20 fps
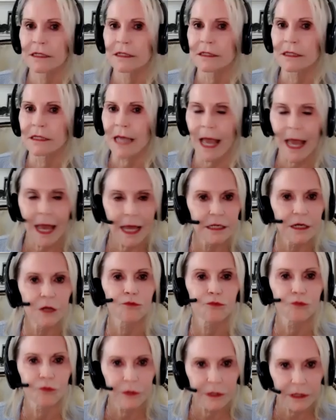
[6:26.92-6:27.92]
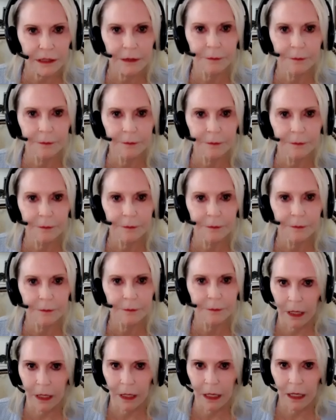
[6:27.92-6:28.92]
that really
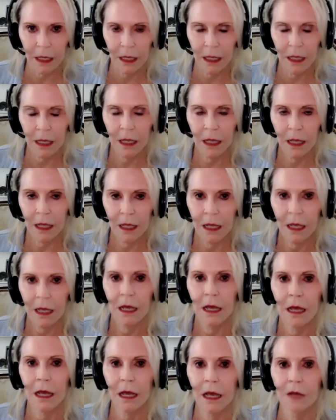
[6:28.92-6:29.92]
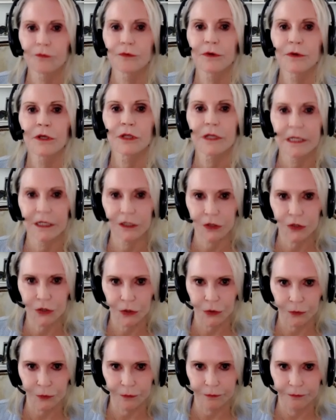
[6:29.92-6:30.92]
became a real
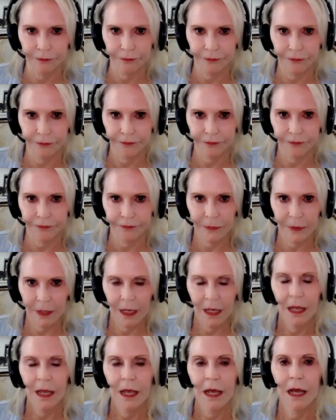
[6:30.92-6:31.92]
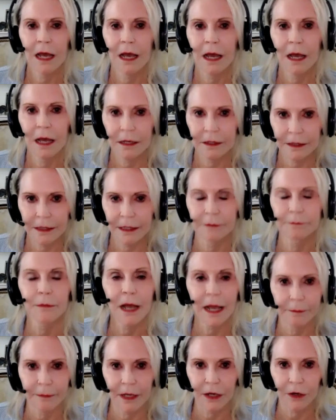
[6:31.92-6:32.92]
issue mm-hmm. uh, in my
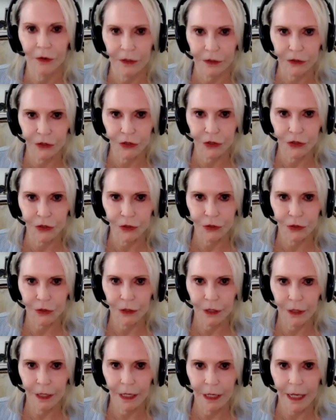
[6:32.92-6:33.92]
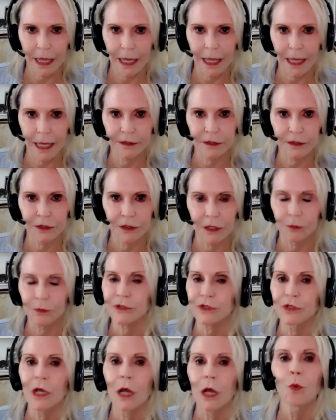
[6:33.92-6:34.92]
marriage. And there was
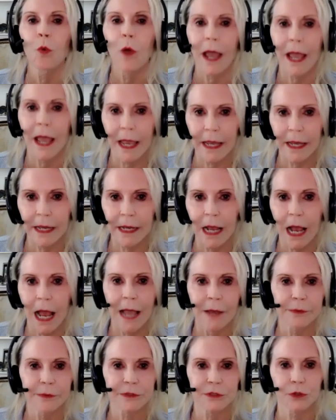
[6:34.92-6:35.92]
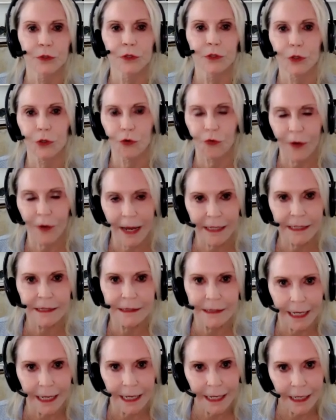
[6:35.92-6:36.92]
no way I was going to crank
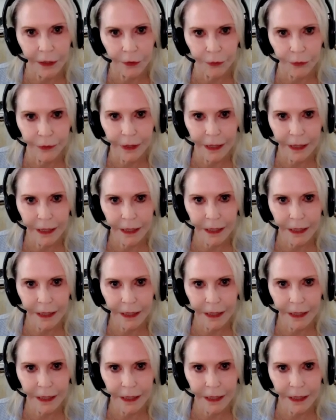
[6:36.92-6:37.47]
it down